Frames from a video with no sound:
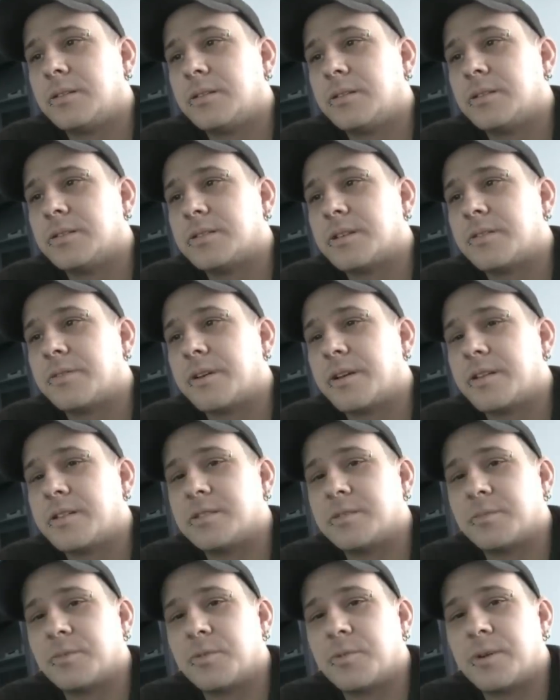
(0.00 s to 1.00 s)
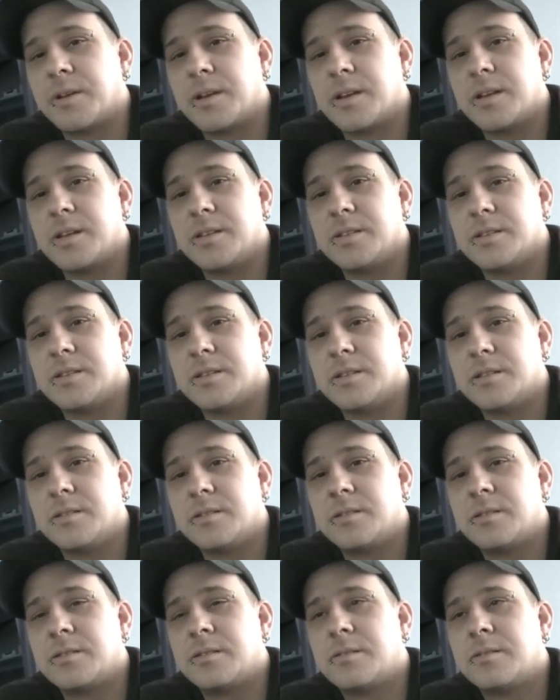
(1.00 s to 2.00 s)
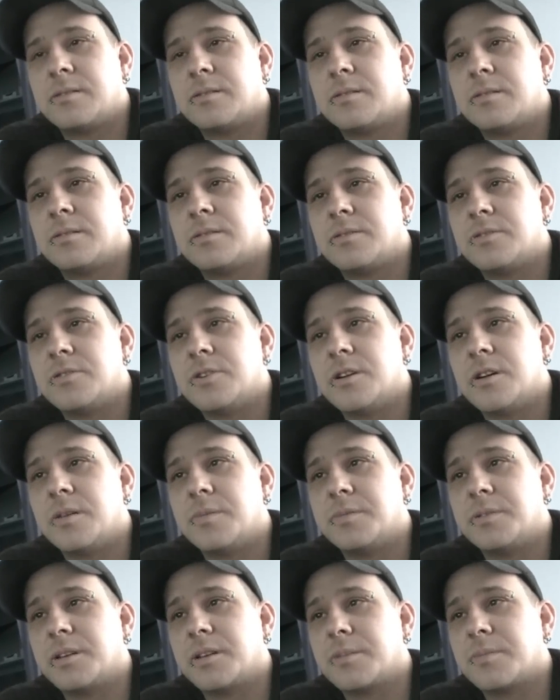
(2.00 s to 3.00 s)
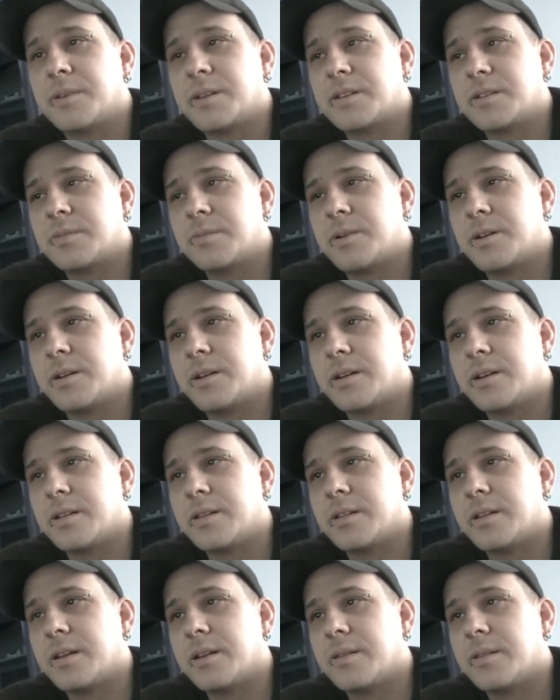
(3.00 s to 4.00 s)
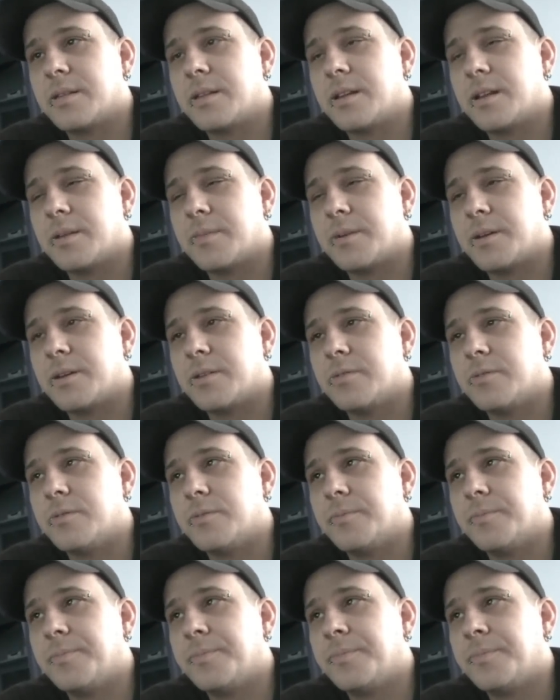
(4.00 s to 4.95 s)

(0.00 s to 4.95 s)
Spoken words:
unless I find some quick and easy jobs I can make some money on, then I might do them.